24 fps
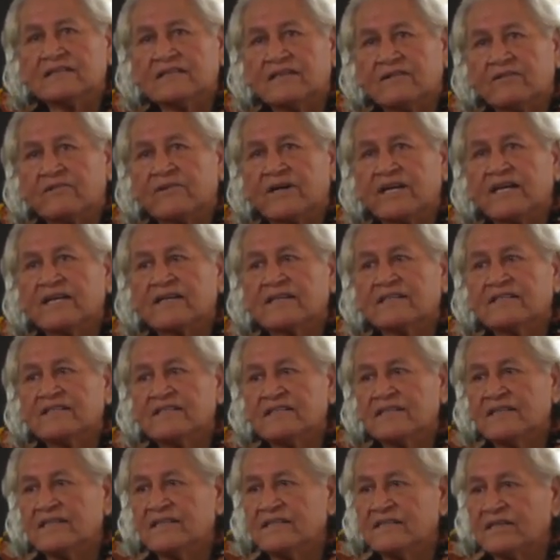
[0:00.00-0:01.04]
the
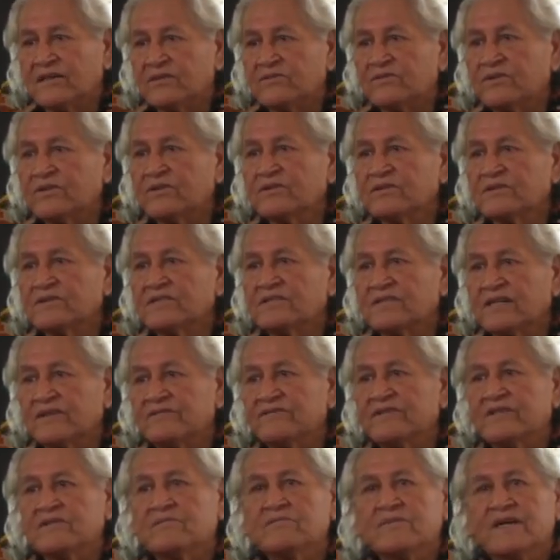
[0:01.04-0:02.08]
winged, and the rules
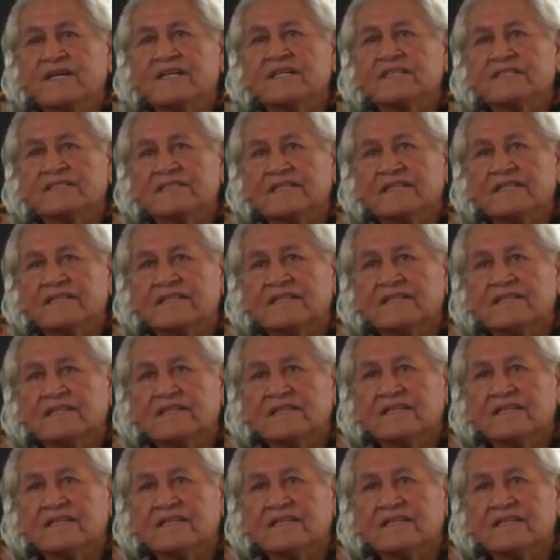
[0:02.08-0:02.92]
of the medicine.